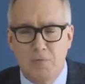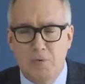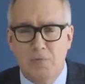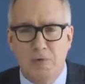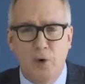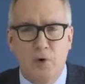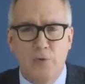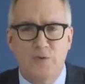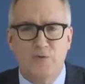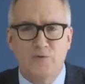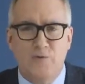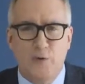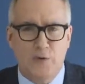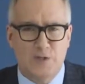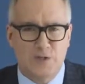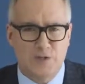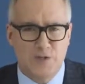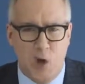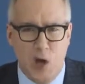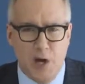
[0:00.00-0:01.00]
proposed
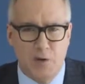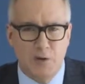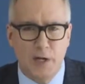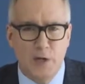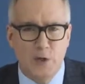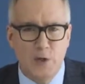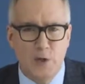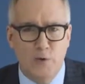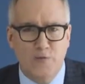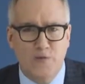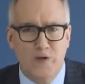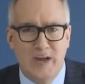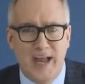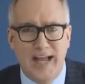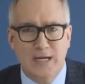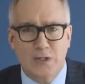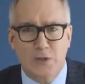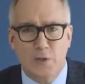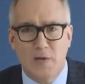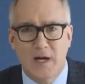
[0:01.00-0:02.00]
forestalling new
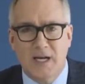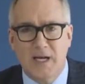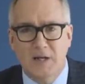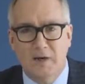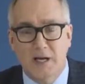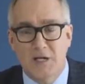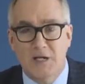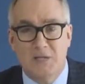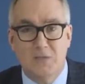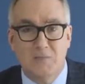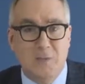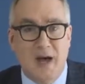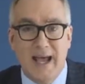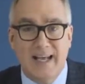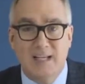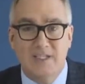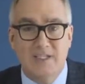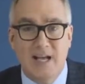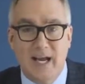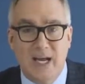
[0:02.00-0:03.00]
financial regulations by
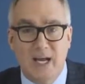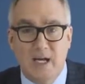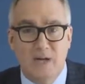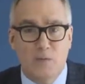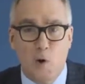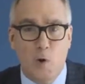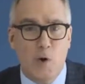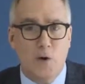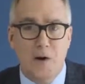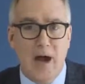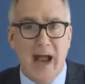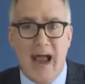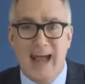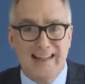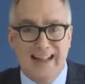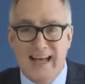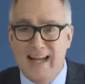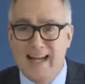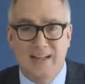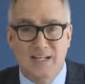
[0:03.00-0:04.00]
executive order,
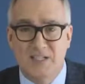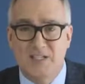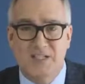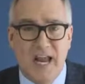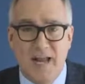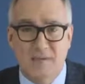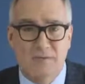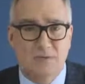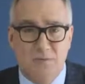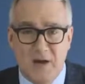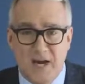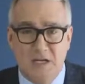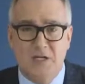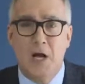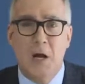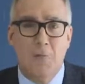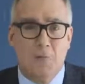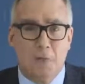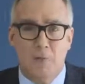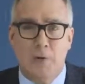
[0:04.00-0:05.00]
and then in the same speech
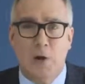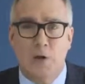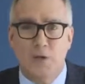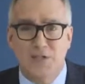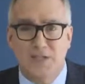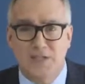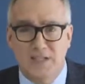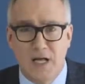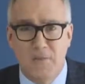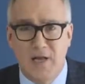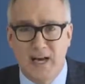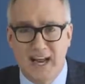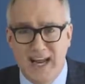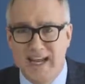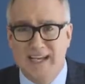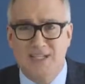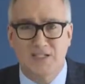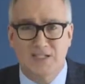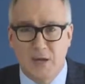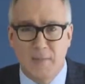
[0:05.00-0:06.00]
proposed
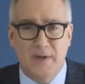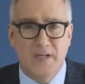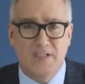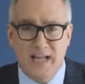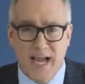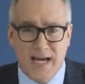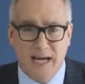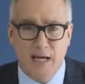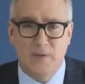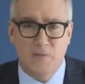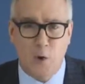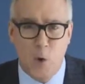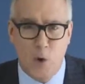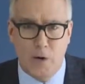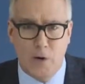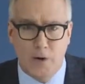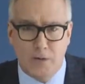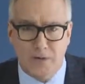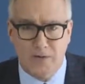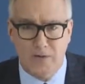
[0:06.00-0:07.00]
eliminating some executive
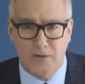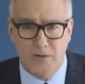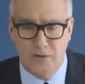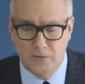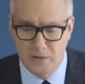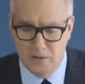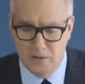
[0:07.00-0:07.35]
orders.